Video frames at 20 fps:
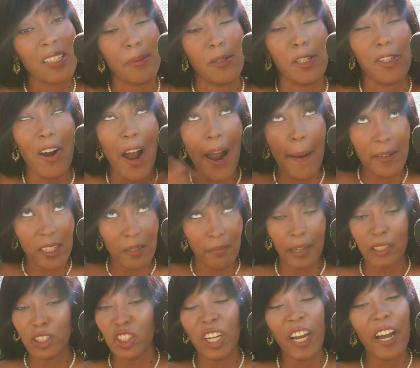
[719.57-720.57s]
Subscribe to
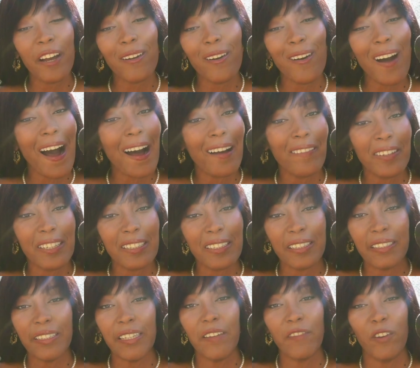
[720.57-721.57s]
my channel,
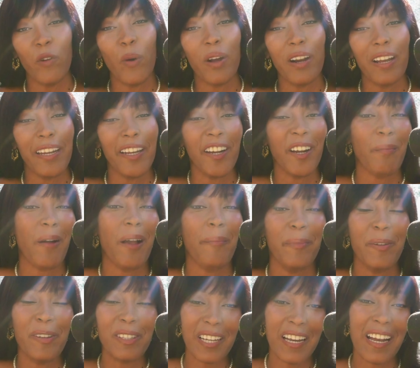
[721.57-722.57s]
obviously, if you want to hear my
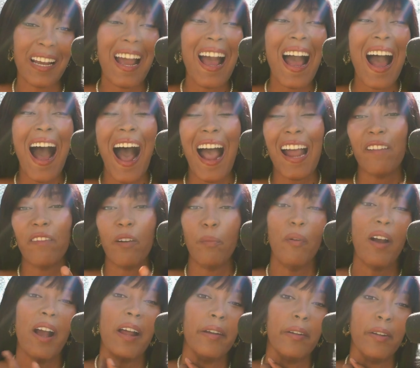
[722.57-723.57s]
music. I have a
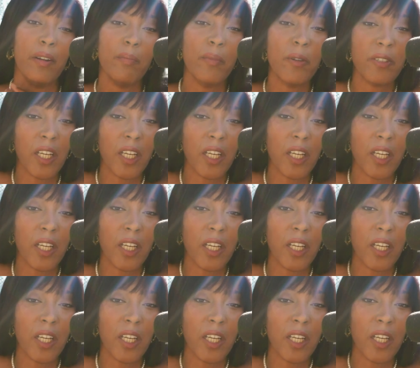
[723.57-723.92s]
brand new